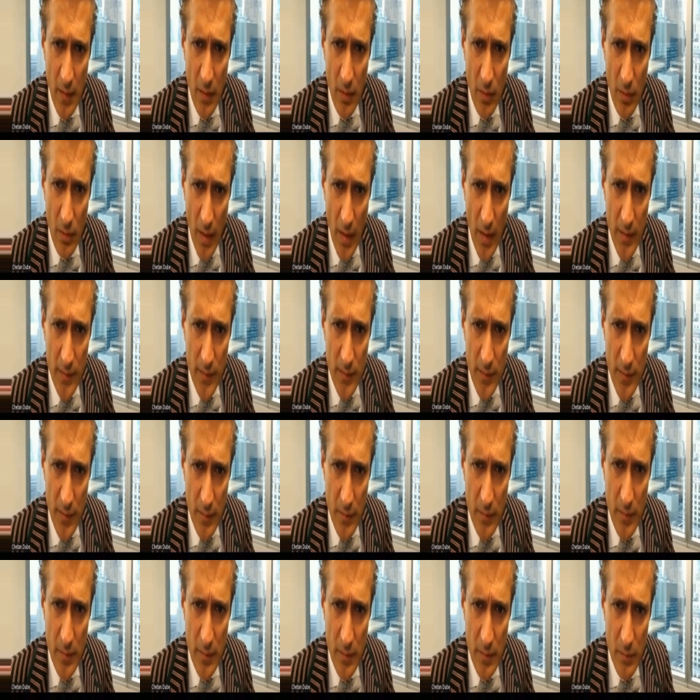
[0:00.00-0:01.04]

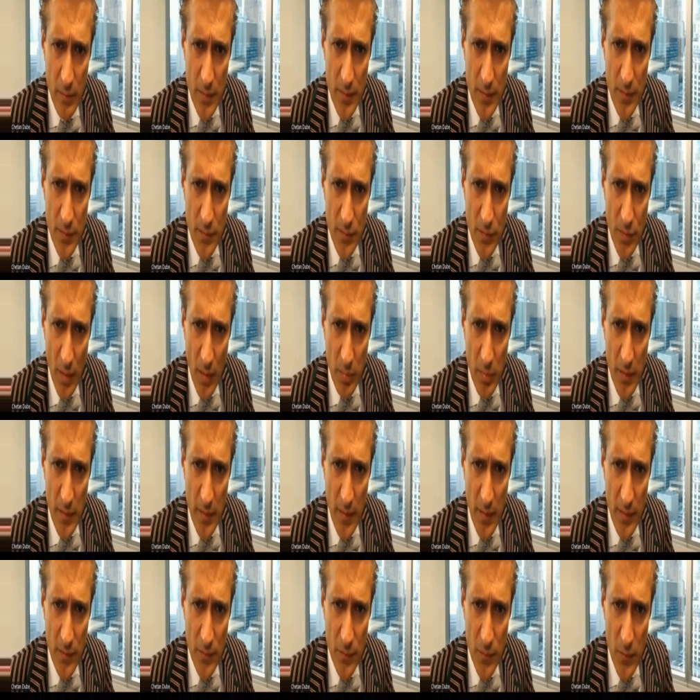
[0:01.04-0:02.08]
horizon, which has
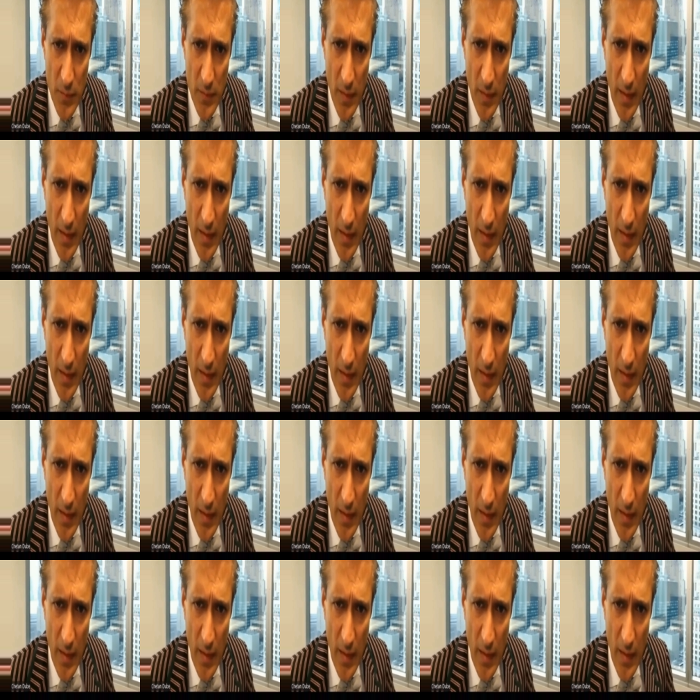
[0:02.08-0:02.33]
troubled us for the